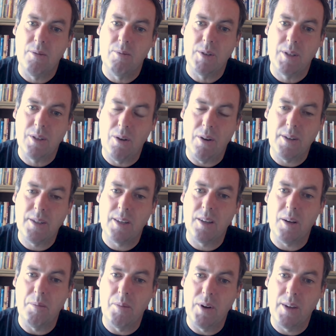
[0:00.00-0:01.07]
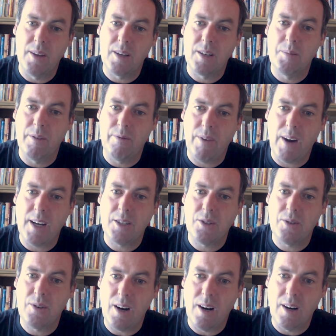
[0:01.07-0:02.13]
was causing their breathing to be
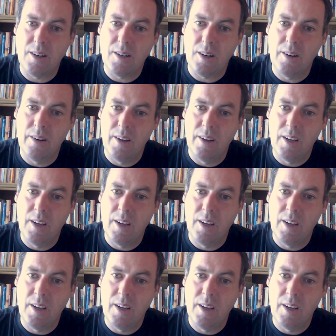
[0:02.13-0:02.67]
faster and harder.